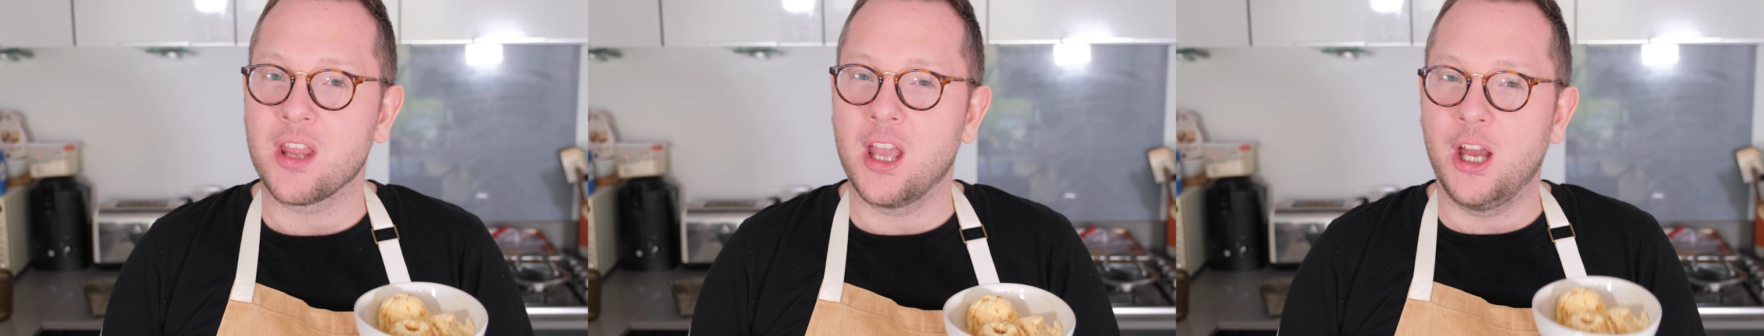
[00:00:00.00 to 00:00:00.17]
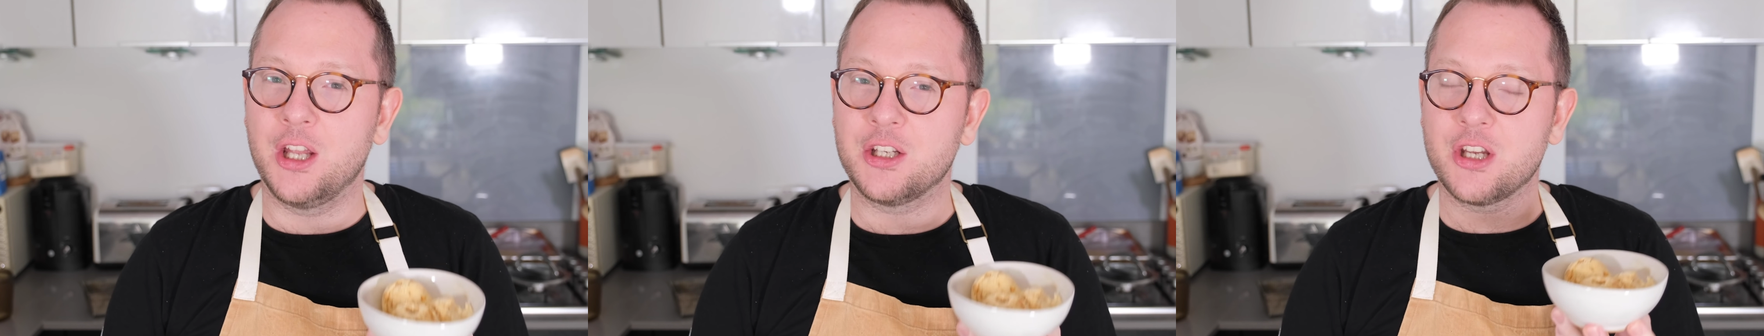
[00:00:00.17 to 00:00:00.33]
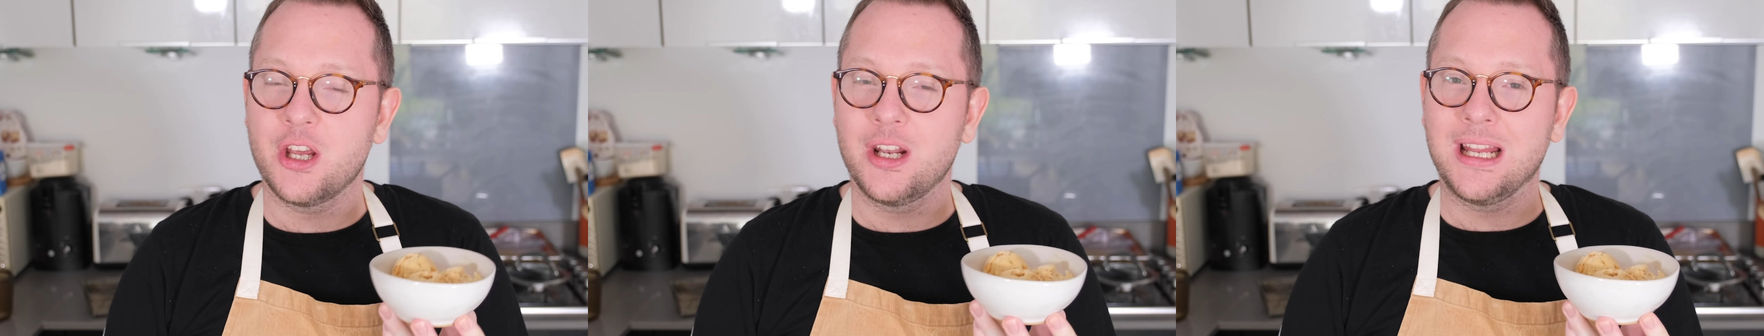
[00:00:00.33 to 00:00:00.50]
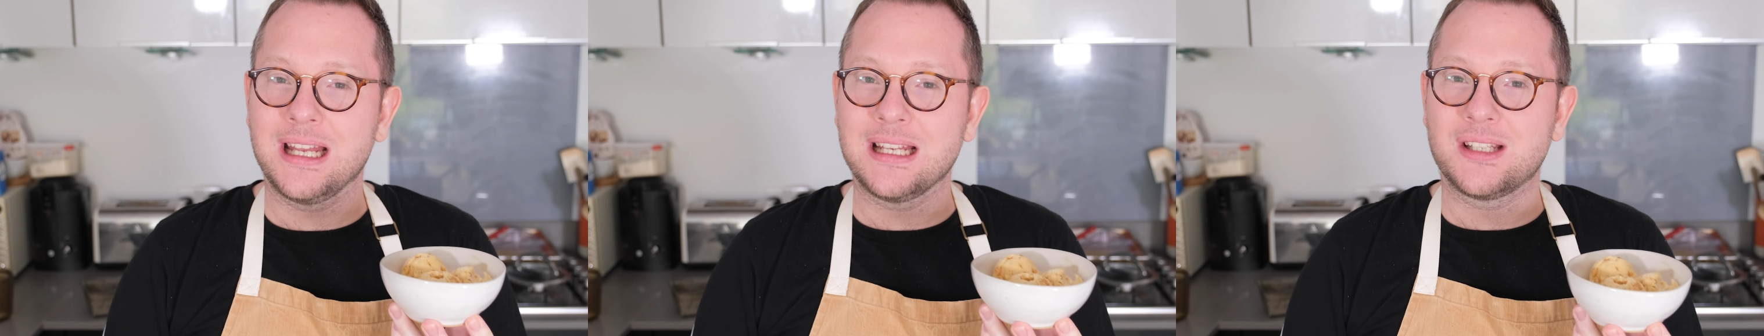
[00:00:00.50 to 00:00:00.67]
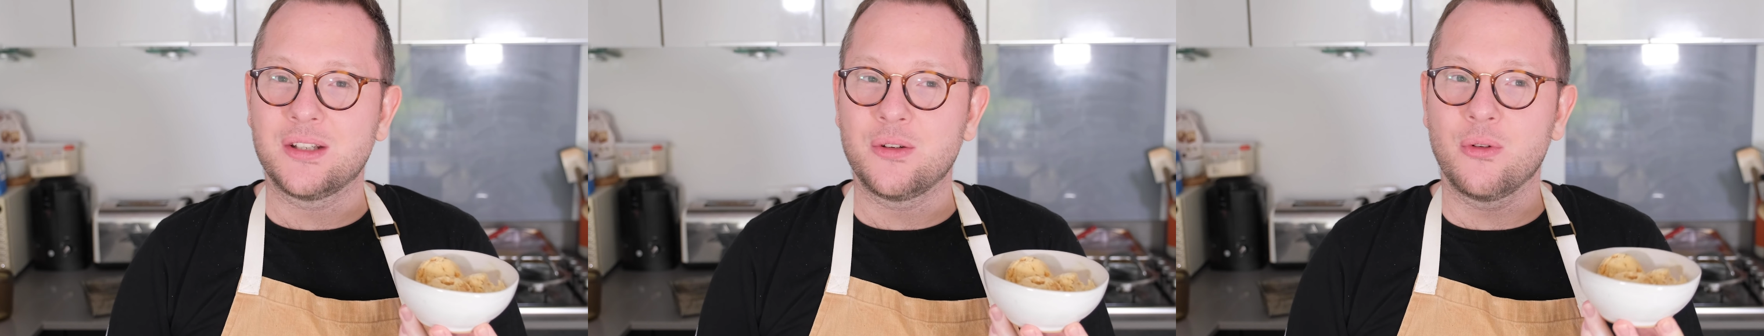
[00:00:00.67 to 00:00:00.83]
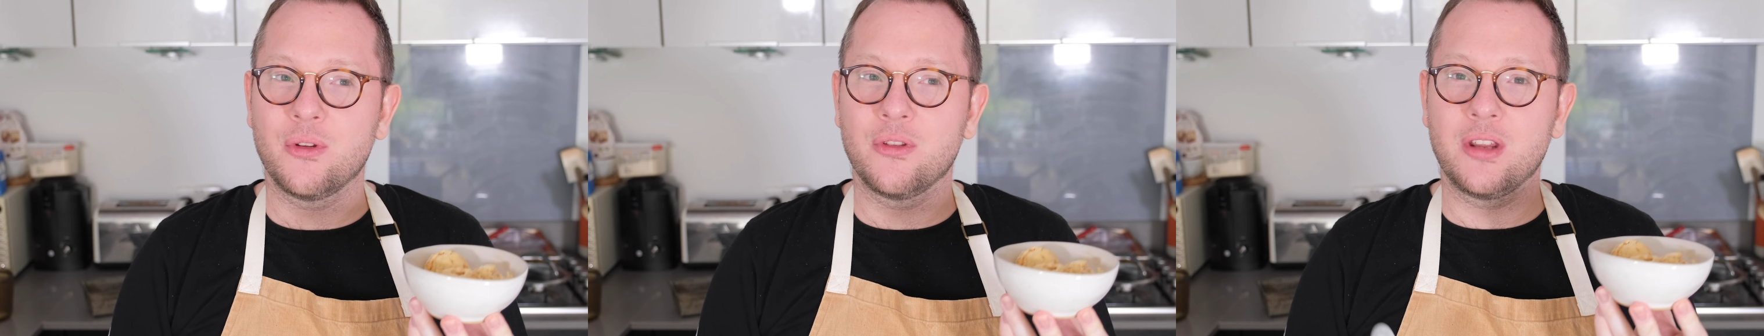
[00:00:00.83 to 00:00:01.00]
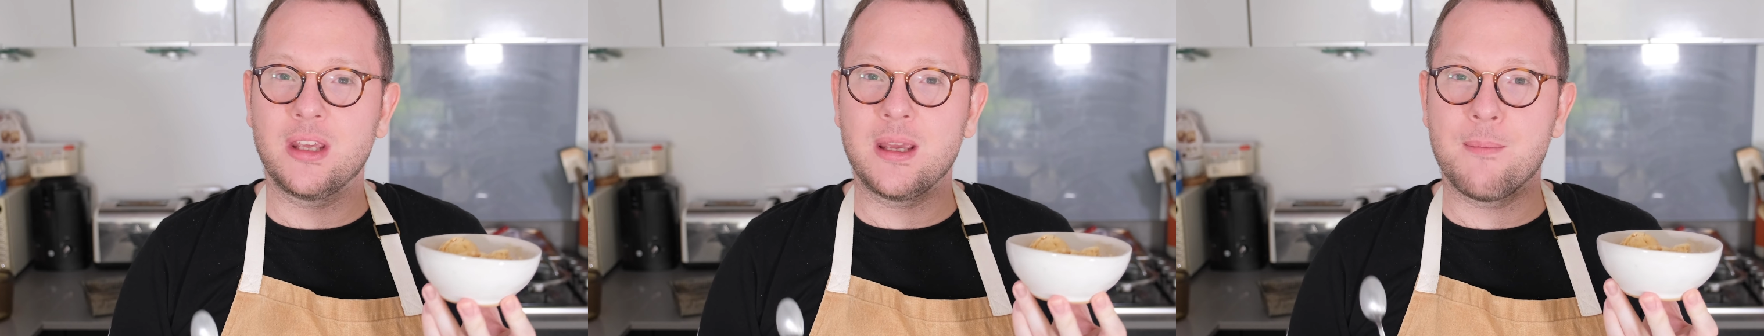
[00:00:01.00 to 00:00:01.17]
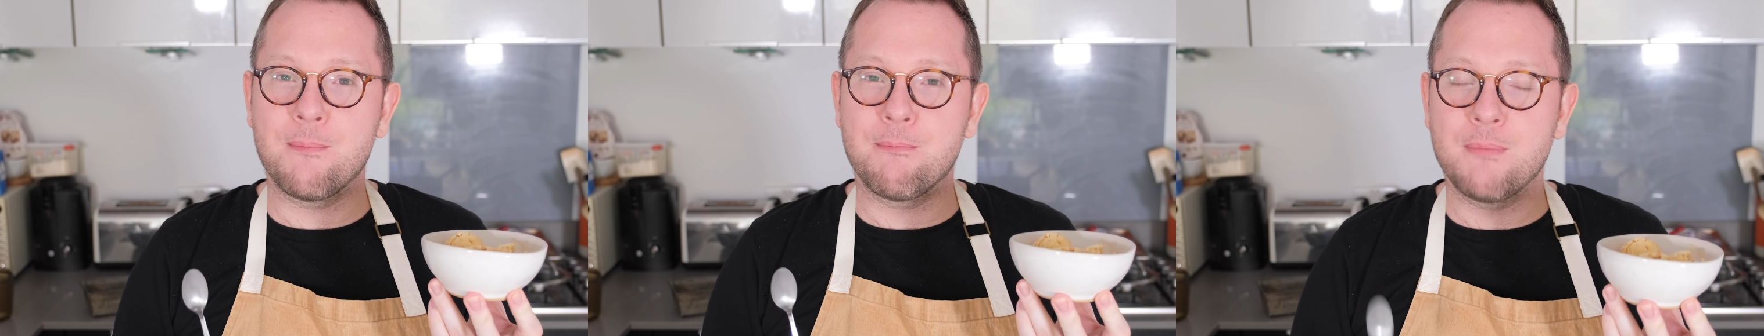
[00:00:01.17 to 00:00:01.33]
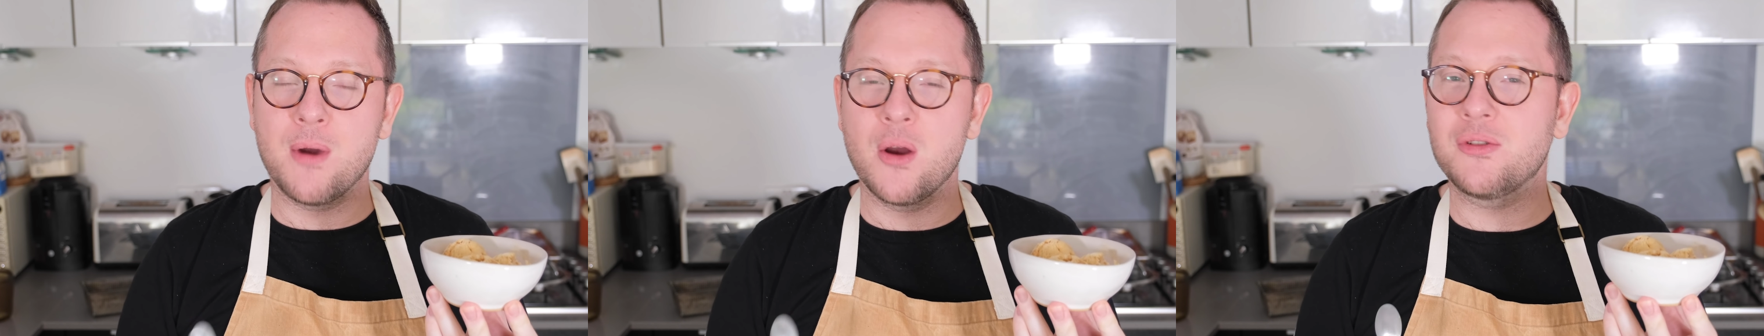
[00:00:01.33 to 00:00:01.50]
and turn it into the
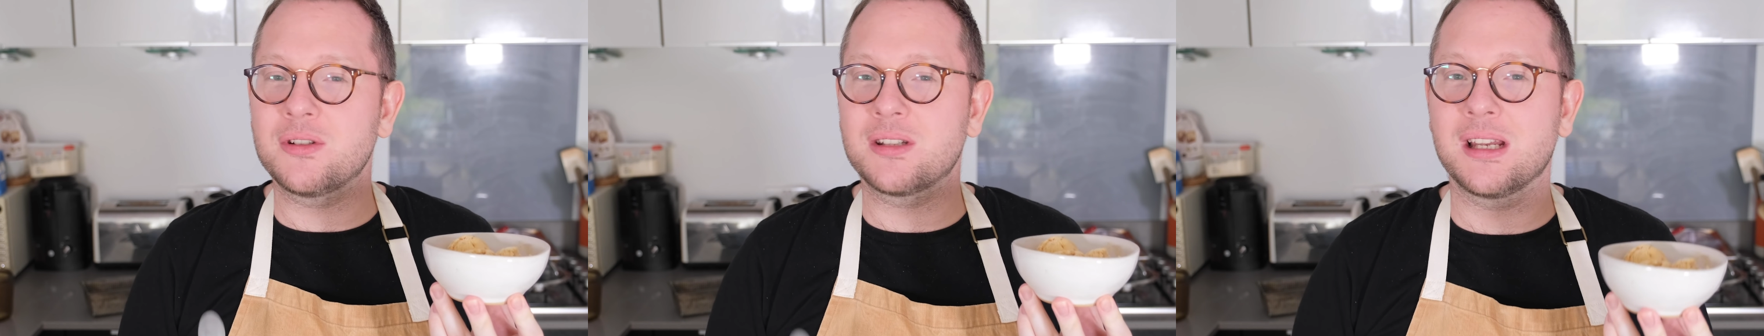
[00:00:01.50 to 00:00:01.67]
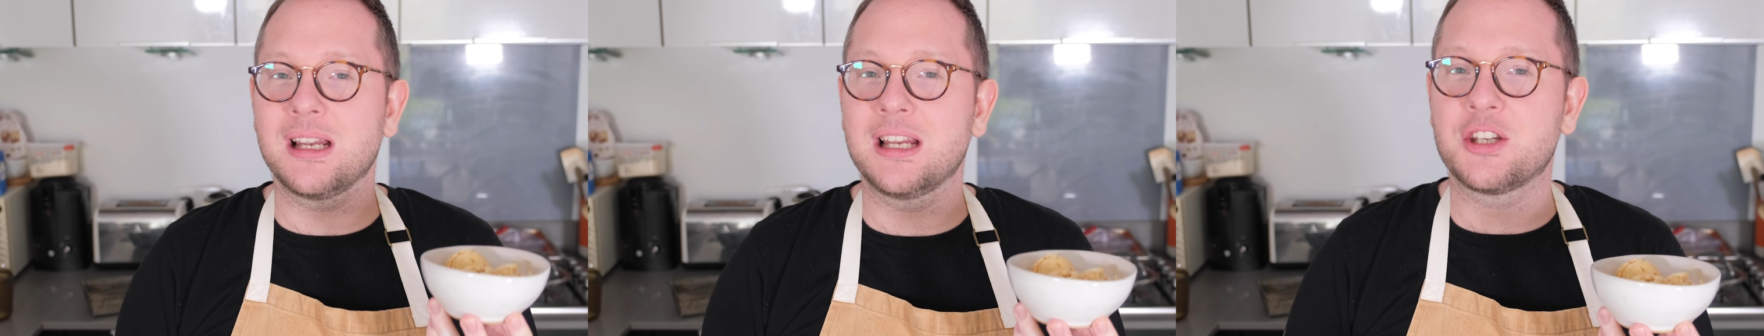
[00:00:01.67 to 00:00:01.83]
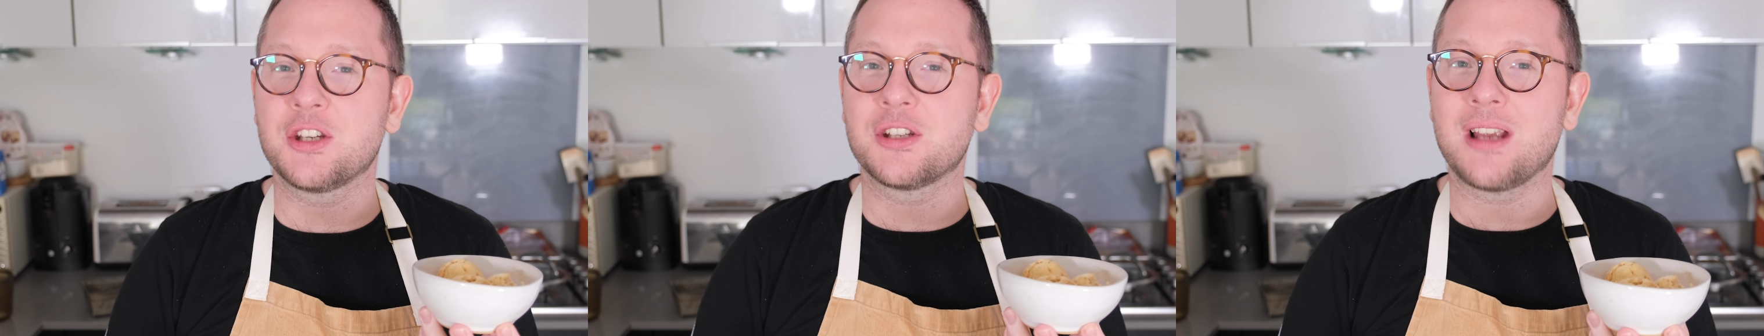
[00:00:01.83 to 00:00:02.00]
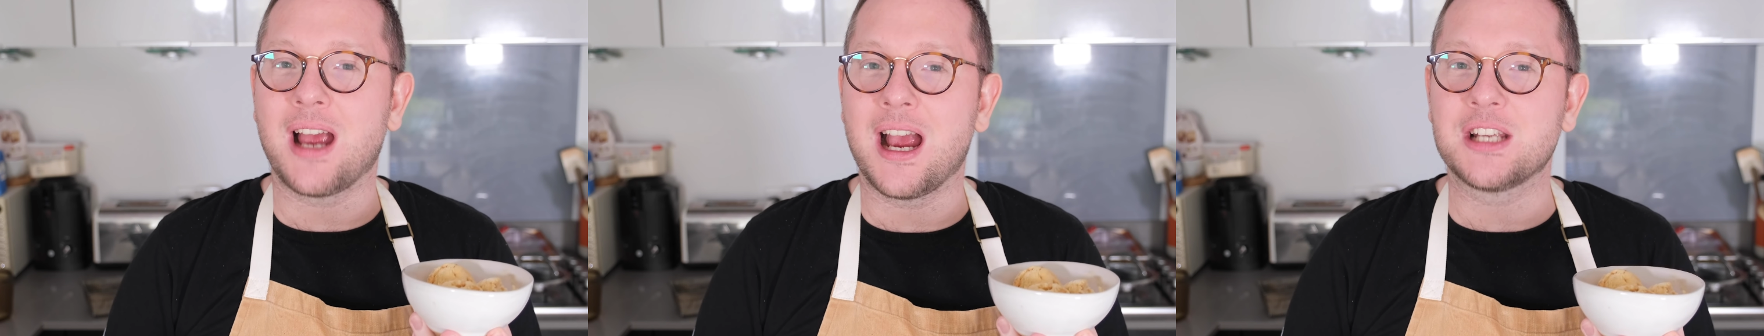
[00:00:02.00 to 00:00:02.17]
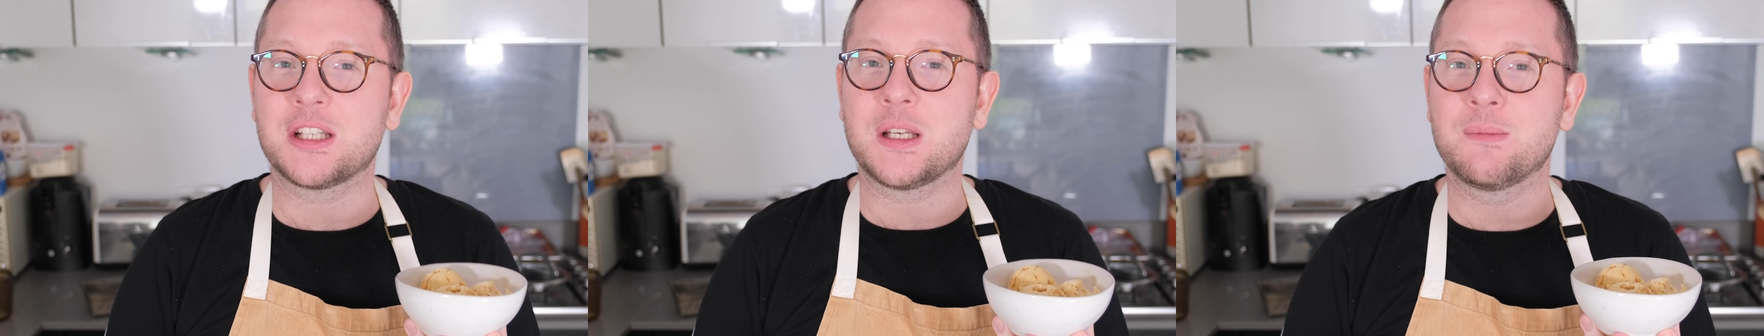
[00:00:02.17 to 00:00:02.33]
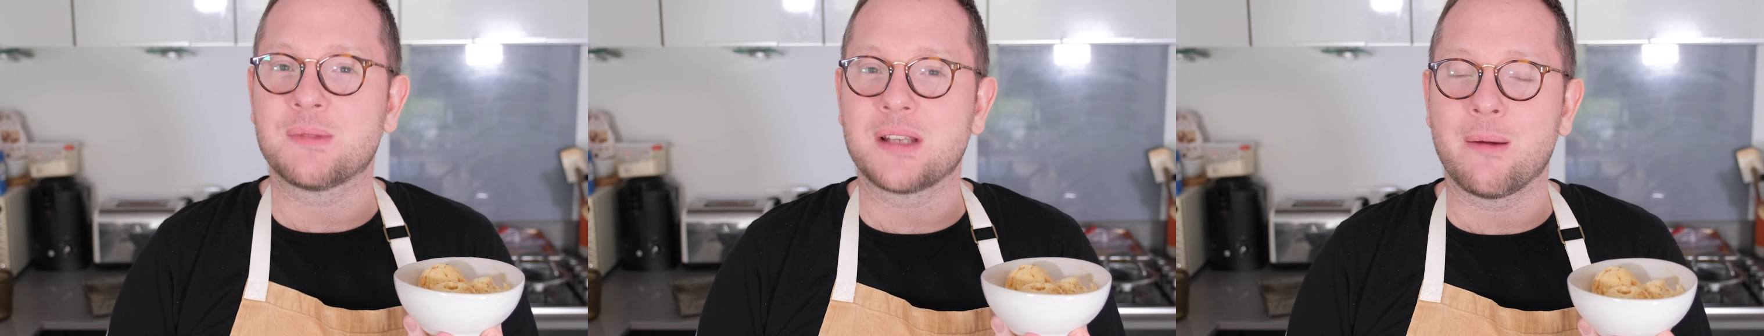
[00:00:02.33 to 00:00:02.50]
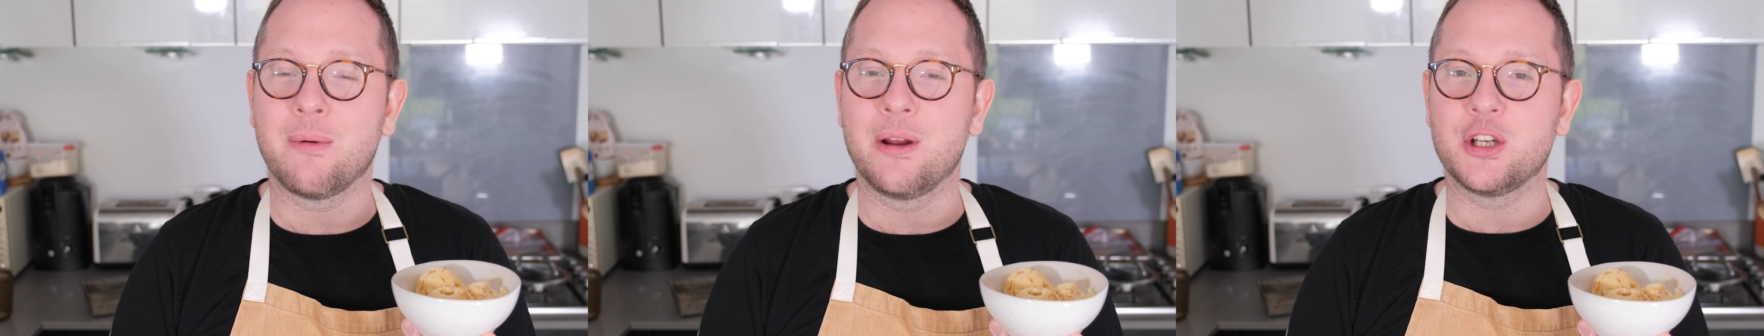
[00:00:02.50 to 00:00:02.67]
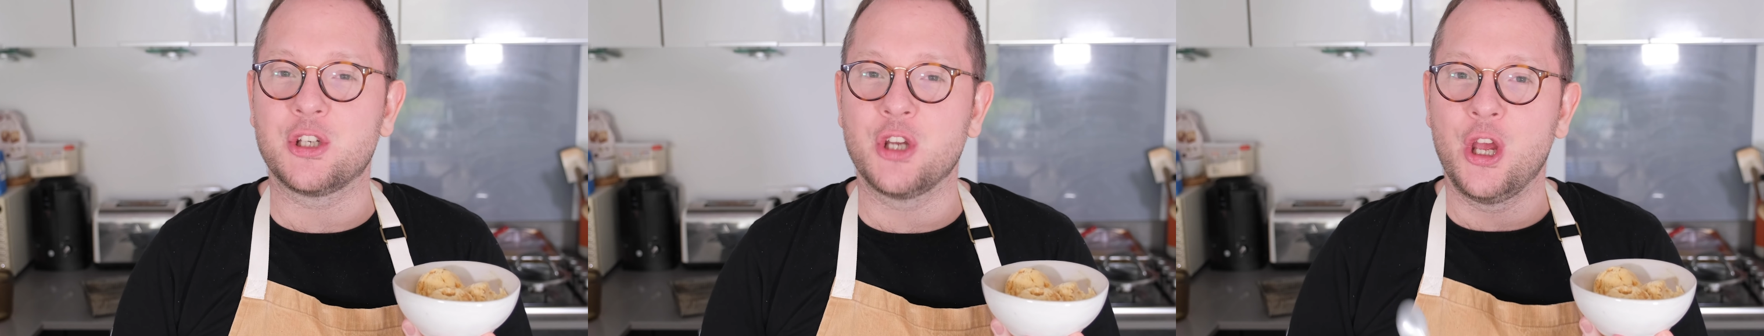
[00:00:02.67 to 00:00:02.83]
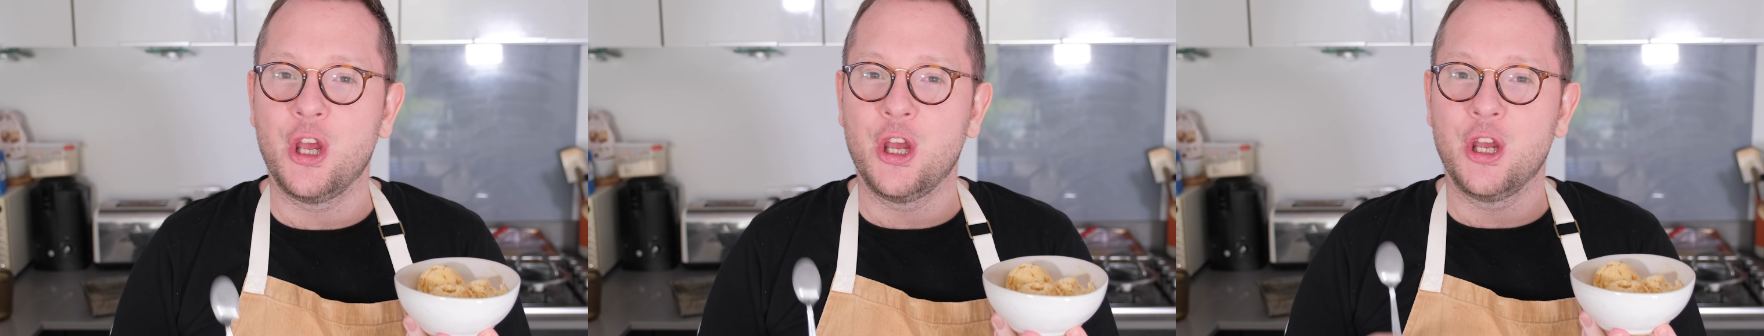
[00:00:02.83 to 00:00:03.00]
most delicious ice cream sandwich